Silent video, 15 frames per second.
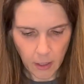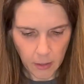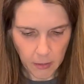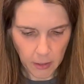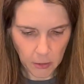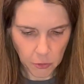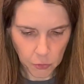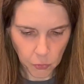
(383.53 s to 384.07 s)

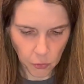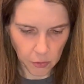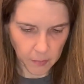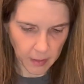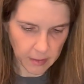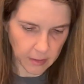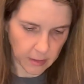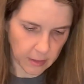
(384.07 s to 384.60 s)
the controlled
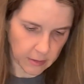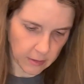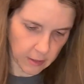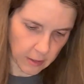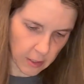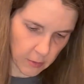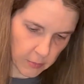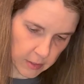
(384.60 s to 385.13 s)
messiness
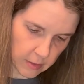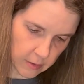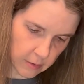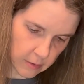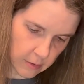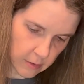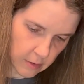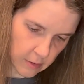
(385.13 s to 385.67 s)
can come in.
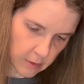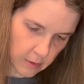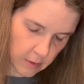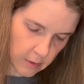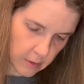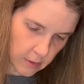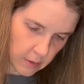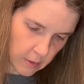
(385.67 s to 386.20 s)

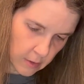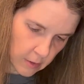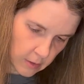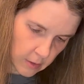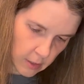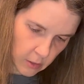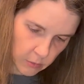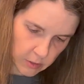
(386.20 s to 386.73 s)

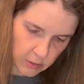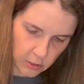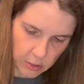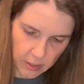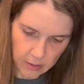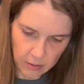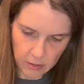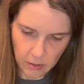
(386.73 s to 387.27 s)
I would
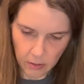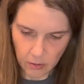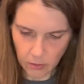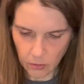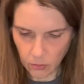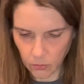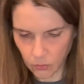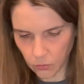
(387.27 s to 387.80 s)
suggest
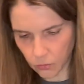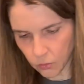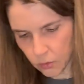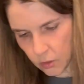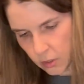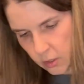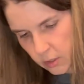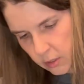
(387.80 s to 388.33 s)

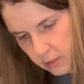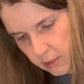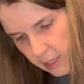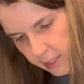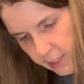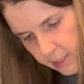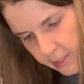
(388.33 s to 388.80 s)
sliding